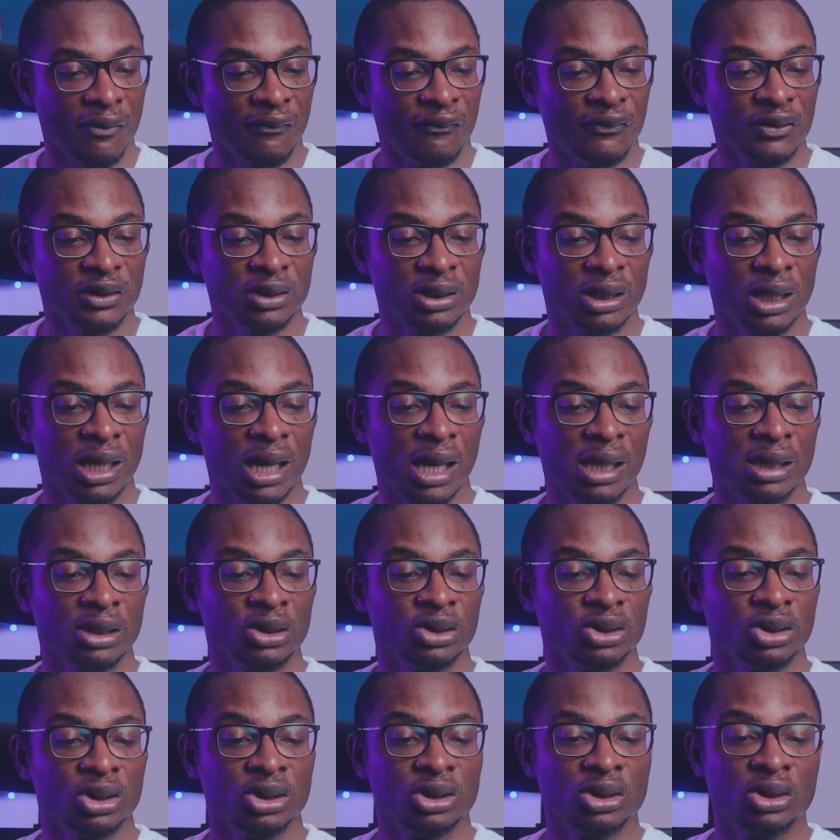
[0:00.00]
Physically,
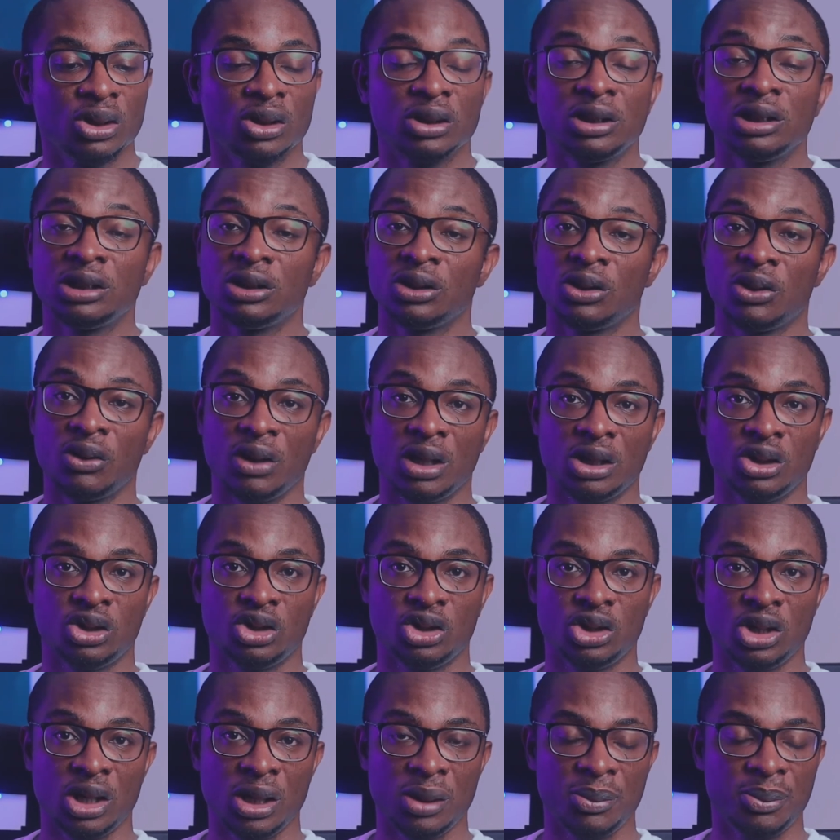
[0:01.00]
she's not in great
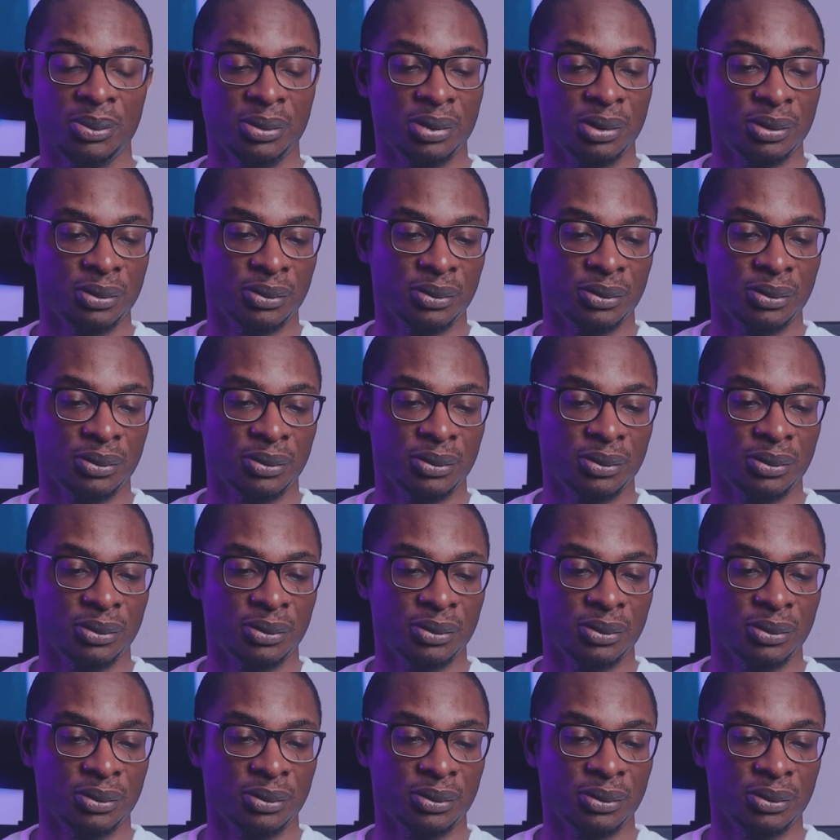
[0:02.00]
shape.